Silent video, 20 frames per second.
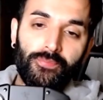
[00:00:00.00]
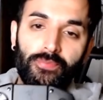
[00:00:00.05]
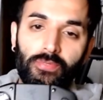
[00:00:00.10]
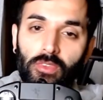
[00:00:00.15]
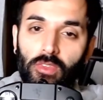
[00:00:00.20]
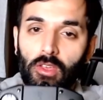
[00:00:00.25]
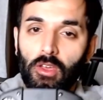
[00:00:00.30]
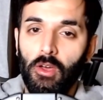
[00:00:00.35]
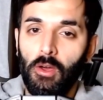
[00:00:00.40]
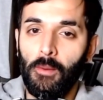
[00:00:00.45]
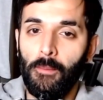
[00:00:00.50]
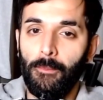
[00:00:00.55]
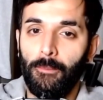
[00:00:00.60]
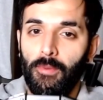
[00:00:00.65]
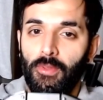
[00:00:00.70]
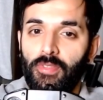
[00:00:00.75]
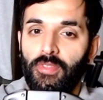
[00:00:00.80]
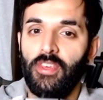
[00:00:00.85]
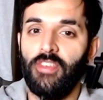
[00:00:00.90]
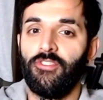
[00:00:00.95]

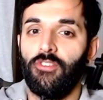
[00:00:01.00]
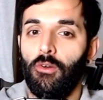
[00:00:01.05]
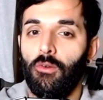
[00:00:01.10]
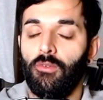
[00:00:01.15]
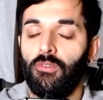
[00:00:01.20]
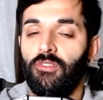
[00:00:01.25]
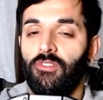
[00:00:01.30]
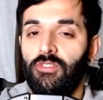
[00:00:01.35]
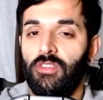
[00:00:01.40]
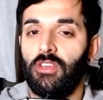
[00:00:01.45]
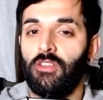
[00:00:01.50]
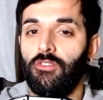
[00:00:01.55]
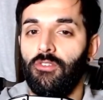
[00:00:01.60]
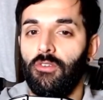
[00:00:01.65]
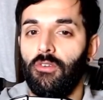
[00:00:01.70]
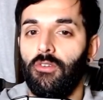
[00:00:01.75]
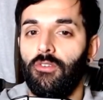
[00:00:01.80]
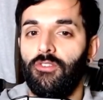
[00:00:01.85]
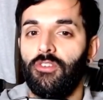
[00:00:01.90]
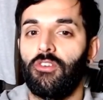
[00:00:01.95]
But this I'll
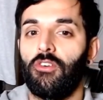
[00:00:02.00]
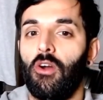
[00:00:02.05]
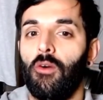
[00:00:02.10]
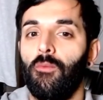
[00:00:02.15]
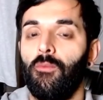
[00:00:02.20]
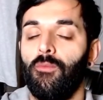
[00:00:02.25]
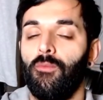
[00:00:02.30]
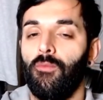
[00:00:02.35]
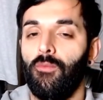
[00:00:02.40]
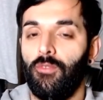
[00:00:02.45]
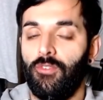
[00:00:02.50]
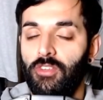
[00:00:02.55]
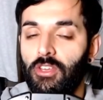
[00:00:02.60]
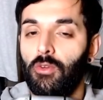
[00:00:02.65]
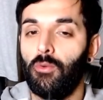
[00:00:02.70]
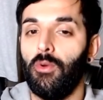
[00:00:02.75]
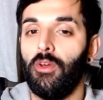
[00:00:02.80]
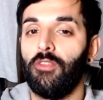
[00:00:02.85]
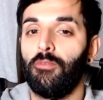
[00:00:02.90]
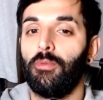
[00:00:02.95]
stick
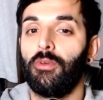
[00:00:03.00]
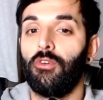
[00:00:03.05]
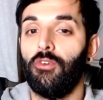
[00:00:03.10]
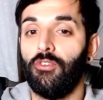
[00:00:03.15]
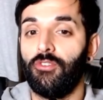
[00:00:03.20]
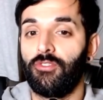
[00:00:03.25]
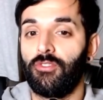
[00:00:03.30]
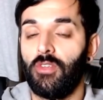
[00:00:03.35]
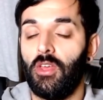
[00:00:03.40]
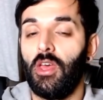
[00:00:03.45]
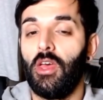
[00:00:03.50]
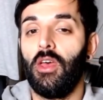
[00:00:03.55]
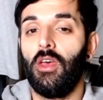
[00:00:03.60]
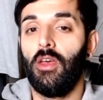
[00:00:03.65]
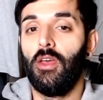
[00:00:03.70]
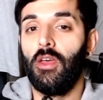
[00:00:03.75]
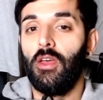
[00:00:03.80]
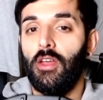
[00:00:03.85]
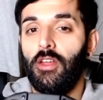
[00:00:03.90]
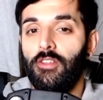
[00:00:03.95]
with because
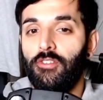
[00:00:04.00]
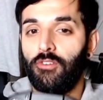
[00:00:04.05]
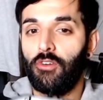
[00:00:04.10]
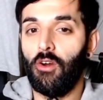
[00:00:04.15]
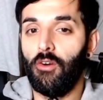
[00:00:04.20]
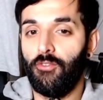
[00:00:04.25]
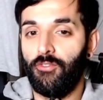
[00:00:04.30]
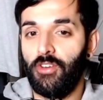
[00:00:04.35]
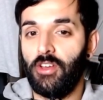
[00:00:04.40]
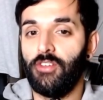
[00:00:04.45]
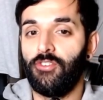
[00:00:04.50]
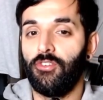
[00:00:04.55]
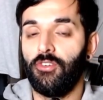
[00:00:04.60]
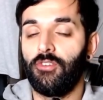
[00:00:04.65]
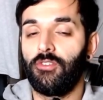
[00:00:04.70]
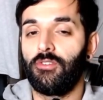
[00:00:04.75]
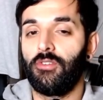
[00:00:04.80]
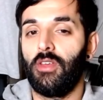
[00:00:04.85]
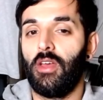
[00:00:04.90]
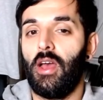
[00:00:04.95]
it's got
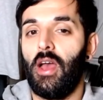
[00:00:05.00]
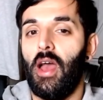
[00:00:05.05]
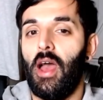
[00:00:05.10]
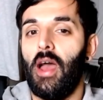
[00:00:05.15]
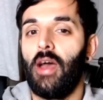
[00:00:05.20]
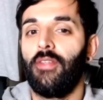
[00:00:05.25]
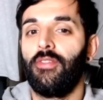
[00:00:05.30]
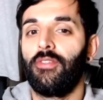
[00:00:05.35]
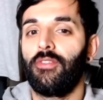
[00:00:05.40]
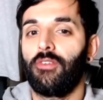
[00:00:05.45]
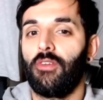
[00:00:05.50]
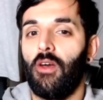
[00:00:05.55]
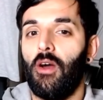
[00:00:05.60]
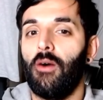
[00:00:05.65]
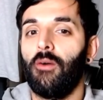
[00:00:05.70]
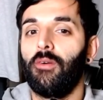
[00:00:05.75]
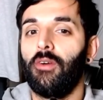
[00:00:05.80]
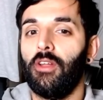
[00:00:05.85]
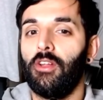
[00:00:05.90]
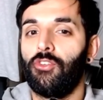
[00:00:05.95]
features, and
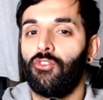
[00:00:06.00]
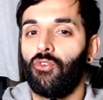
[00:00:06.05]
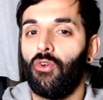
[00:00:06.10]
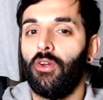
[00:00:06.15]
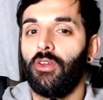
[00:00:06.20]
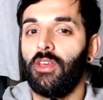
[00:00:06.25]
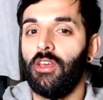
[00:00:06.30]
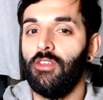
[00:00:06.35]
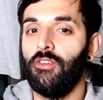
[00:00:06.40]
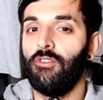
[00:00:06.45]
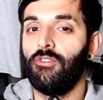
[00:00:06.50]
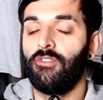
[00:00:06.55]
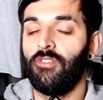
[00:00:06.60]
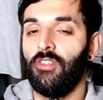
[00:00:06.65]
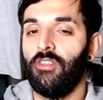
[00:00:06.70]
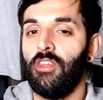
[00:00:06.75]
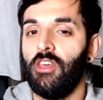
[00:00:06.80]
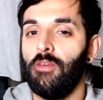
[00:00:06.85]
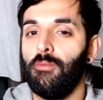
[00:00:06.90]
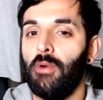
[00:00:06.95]
I'm going to try and get used to the
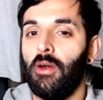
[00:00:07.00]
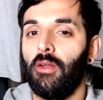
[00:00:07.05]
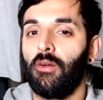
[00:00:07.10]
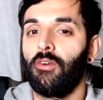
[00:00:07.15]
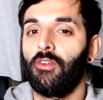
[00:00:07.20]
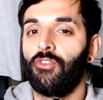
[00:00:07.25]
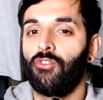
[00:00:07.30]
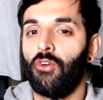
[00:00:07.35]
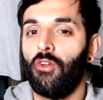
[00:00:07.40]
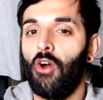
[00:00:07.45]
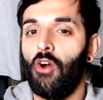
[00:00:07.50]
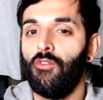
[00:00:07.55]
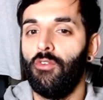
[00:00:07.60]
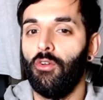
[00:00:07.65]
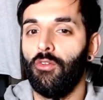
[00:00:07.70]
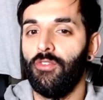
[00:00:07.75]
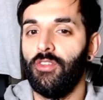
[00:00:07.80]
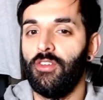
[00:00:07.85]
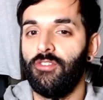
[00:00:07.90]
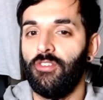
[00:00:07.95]
D-pad. I'm going to try and
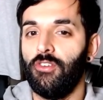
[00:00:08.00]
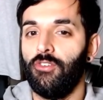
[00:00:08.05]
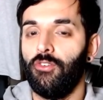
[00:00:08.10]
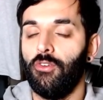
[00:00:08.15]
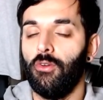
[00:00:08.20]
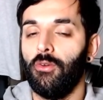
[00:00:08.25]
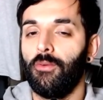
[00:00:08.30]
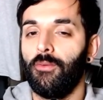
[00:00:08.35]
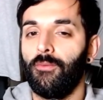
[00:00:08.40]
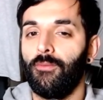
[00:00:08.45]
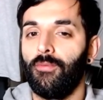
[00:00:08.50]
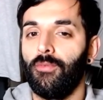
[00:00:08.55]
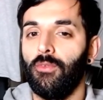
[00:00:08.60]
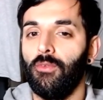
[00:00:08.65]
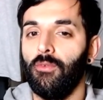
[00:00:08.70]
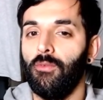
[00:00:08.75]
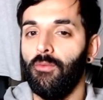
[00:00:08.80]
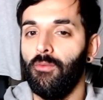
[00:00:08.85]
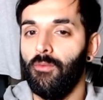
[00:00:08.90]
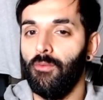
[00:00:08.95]
overlook this issue
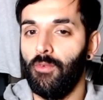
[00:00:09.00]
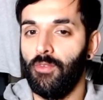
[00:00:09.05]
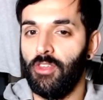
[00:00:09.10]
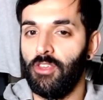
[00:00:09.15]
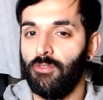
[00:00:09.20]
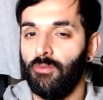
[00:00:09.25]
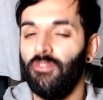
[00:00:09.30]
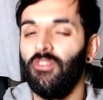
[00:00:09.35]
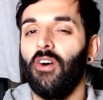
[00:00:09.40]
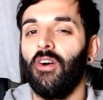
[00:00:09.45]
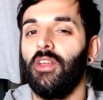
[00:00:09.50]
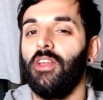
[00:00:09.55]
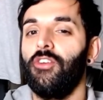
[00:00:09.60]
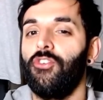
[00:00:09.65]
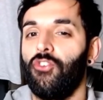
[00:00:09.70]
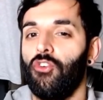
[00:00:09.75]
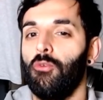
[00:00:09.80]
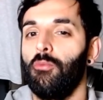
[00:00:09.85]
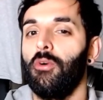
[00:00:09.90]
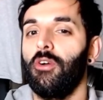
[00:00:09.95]
with these. It's not an
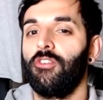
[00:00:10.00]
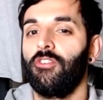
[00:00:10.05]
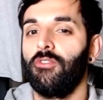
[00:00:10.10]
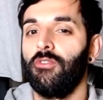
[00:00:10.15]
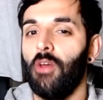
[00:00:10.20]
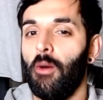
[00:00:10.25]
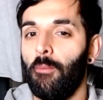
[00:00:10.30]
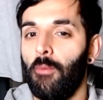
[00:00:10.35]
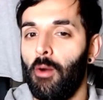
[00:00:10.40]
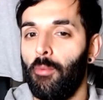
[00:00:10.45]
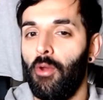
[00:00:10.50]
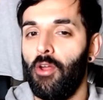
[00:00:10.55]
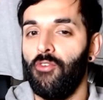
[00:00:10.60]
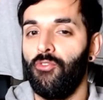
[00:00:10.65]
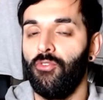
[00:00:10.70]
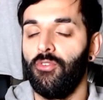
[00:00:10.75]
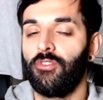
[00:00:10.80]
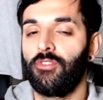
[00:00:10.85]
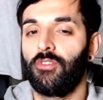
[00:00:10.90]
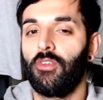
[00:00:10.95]
issue, but it's not my
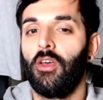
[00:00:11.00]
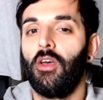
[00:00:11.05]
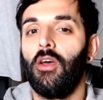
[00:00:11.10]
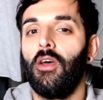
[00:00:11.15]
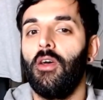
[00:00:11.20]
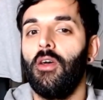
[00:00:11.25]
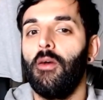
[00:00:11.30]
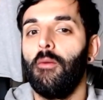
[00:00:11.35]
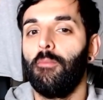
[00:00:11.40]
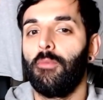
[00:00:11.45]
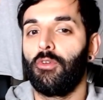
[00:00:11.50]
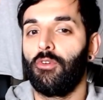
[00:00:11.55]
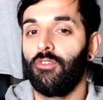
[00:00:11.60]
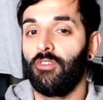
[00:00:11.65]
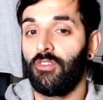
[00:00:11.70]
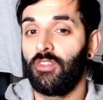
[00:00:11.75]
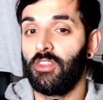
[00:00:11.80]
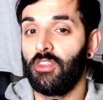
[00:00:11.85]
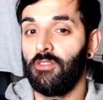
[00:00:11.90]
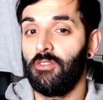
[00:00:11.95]
preference because I
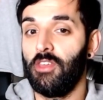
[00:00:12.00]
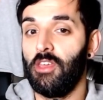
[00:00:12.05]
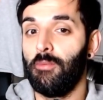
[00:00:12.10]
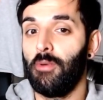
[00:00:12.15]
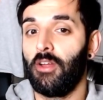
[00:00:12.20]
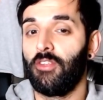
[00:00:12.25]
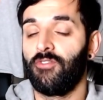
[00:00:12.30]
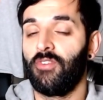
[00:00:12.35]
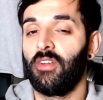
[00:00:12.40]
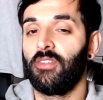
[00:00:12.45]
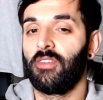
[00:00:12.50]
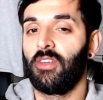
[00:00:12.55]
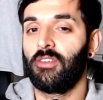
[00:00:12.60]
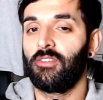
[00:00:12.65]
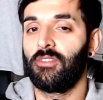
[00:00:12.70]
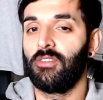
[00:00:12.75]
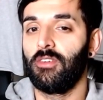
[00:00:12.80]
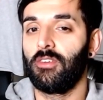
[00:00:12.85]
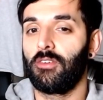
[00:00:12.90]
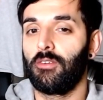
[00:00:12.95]
think the D-pad's
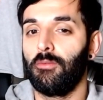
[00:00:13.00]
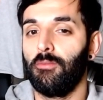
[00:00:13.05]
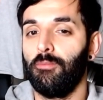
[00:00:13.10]
fantastic.